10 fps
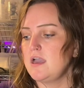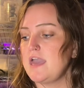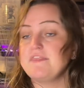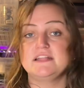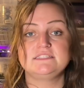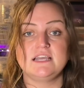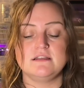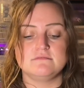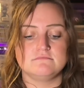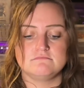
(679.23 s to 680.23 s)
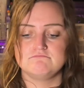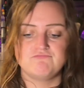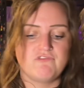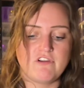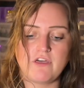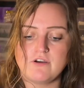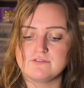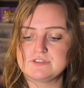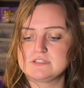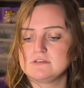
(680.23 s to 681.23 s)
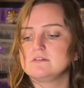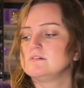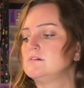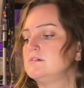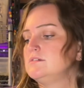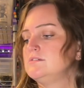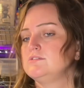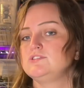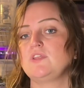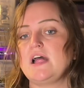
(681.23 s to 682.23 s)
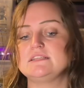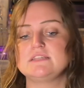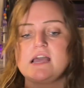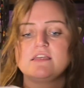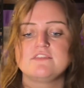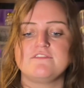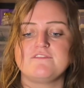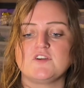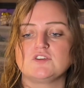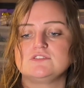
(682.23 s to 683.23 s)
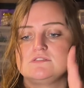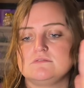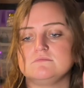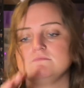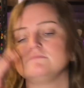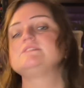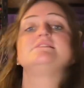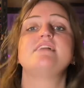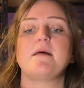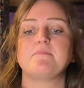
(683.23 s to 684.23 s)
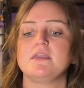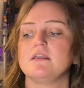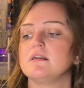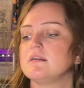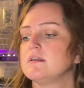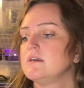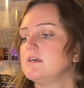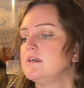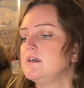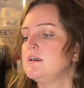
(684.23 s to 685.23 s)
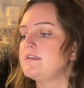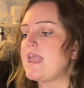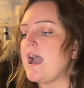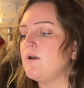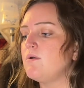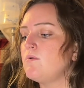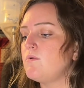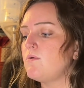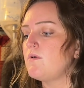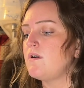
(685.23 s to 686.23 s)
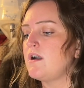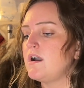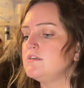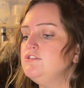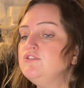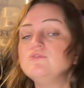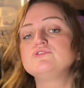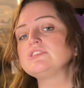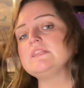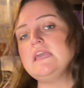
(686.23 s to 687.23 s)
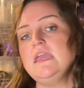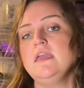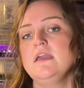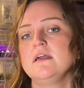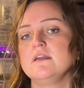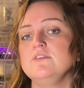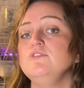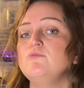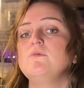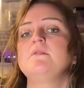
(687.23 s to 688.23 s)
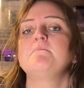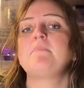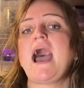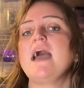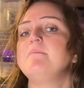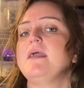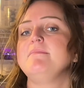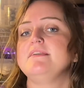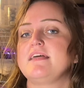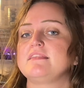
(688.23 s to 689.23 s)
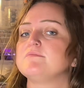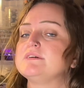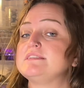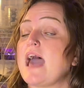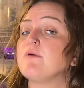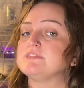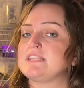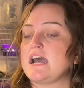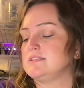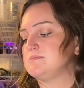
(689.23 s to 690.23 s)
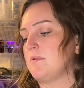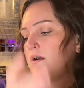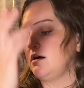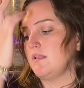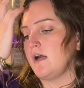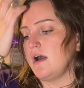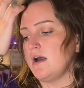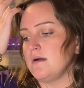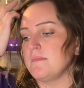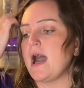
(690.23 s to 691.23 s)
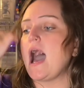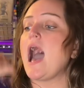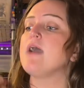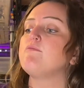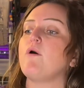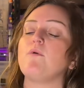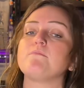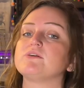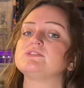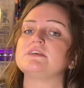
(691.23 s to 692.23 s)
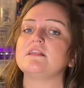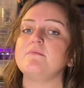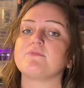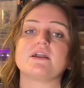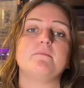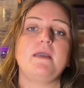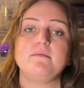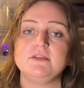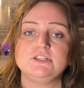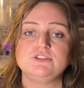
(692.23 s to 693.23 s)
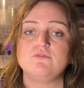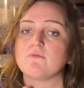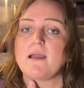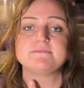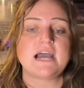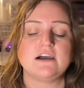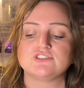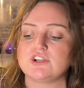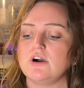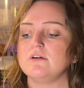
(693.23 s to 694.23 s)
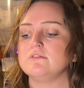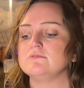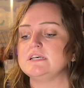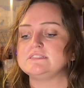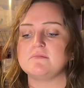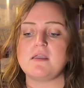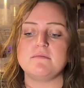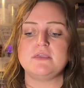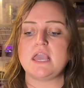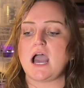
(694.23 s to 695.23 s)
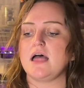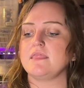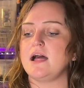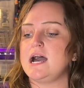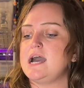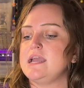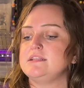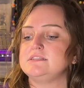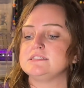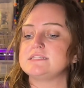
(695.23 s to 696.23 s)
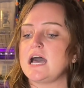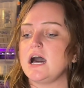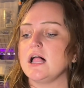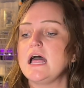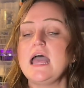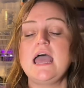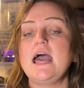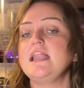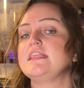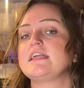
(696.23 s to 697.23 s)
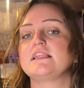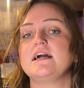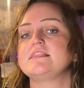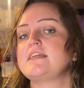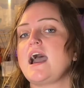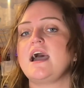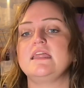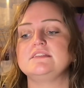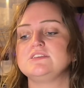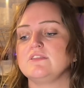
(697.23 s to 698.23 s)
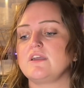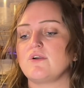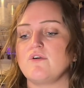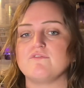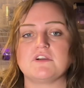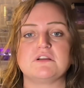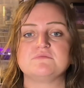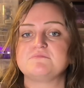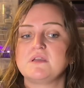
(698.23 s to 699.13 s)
And that's it for those. So that's like the first step here. Now, usually you wouldn't buy a baby that was that small. I won't personally bring a baby to a reptile show, list a baby online to sell, anything like that until they're over.